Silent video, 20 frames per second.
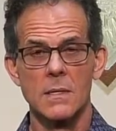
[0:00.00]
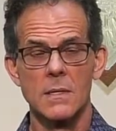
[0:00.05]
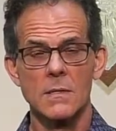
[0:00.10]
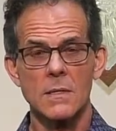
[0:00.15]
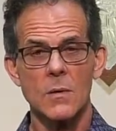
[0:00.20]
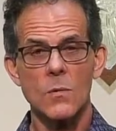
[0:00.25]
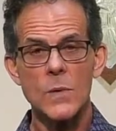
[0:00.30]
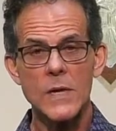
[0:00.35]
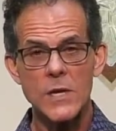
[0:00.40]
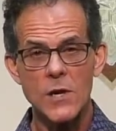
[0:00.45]

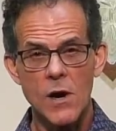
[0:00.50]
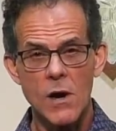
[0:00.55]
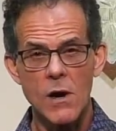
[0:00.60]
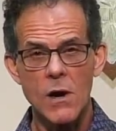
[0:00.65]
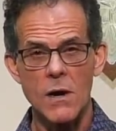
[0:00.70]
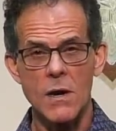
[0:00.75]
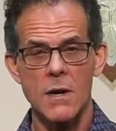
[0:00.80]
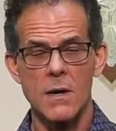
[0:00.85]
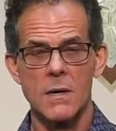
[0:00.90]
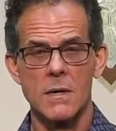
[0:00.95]
that we
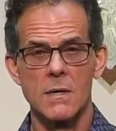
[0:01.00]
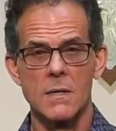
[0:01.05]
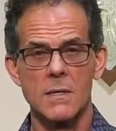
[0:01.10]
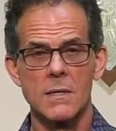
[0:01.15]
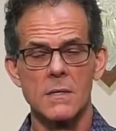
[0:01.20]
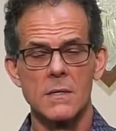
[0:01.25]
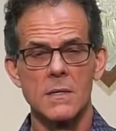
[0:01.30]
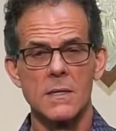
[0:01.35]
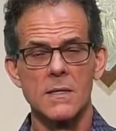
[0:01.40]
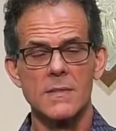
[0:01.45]
are
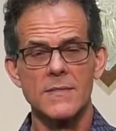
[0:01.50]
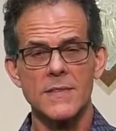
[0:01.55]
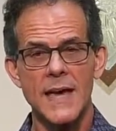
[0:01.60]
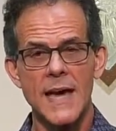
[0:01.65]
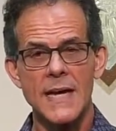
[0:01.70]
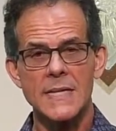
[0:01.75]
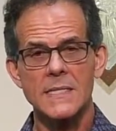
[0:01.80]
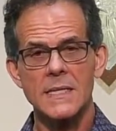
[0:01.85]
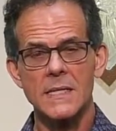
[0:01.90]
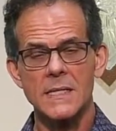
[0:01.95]

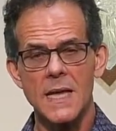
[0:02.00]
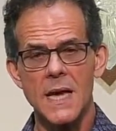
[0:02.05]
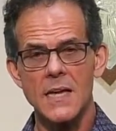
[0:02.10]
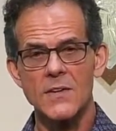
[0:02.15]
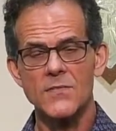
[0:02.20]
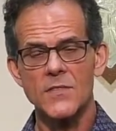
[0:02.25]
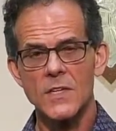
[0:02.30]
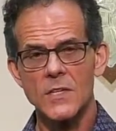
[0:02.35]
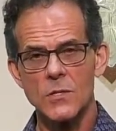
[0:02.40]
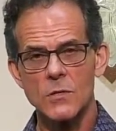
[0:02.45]
that
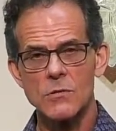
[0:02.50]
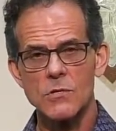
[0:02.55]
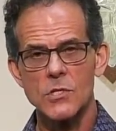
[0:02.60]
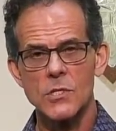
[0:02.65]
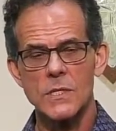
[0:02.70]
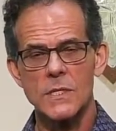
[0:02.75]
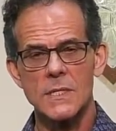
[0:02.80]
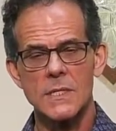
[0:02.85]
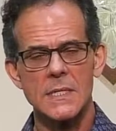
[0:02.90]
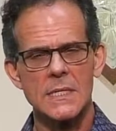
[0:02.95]
life
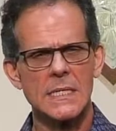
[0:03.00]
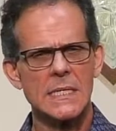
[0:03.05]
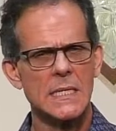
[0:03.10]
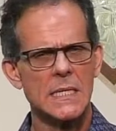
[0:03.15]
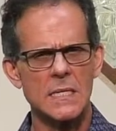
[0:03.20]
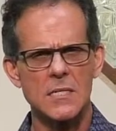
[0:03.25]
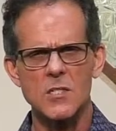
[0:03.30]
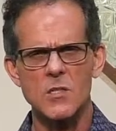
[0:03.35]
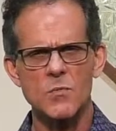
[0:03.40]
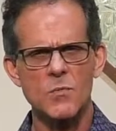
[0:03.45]
energy in
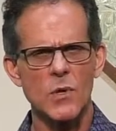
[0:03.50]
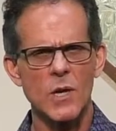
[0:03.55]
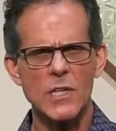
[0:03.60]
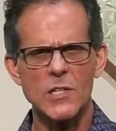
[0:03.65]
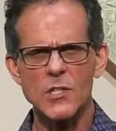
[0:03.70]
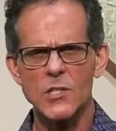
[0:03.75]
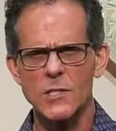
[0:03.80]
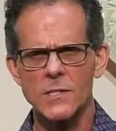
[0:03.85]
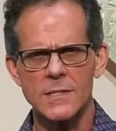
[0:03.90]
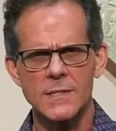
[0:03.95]

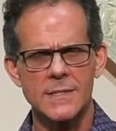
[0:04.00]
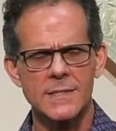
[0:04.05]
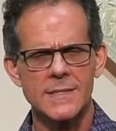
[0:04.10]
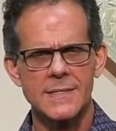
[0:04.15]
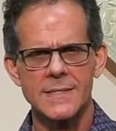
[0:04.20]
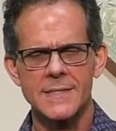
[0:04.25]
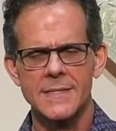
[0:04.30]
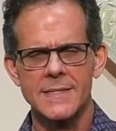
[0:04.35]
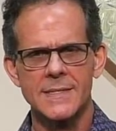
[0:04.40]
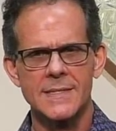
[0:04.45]
expression.
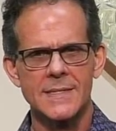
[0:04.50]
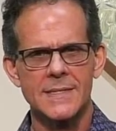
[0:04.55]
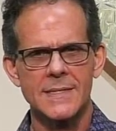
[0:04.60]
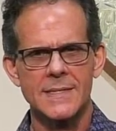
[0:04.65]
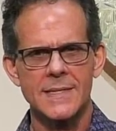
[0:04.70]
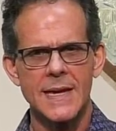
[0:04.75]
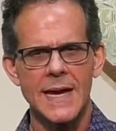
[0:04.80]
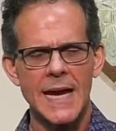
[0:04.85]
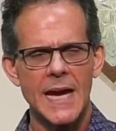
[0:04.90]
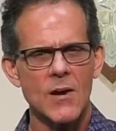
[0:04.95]

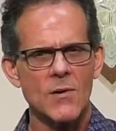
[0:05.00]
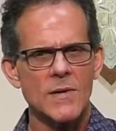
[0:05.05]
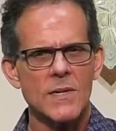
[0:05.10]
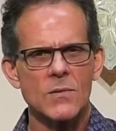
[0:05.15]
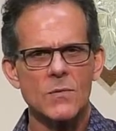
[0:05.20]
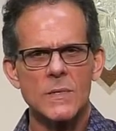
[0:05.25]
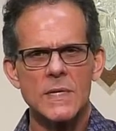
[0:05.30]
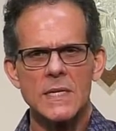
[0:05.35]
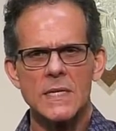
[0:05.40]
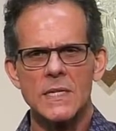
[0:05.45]
How
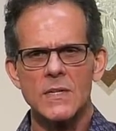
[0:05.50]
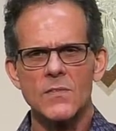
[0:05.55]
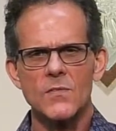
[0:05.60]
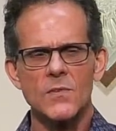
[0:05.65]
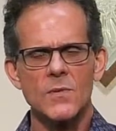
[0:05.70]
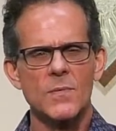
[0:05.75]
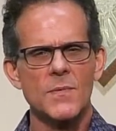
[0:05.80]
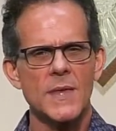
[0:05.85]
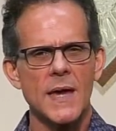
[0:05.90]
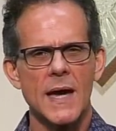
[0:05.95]
can we give
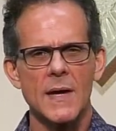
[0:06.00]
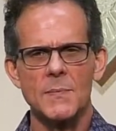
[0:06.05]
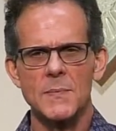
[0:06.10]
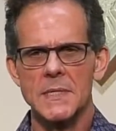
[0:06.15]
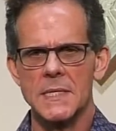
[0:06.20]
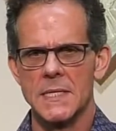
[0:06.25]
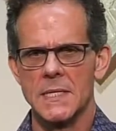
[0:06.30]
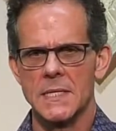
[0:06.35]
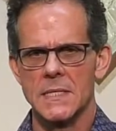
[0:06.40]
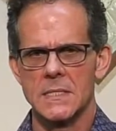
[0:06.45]
from that
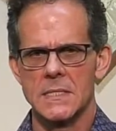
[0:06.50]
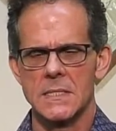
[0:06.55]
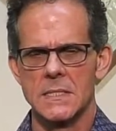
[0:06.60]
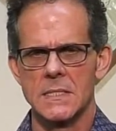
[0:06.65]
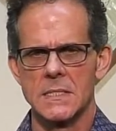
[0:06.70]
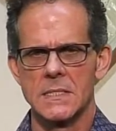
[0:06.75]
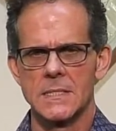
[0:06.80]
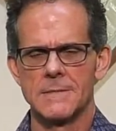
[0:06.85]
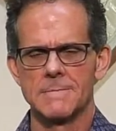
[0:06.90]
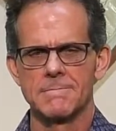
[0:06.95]
place?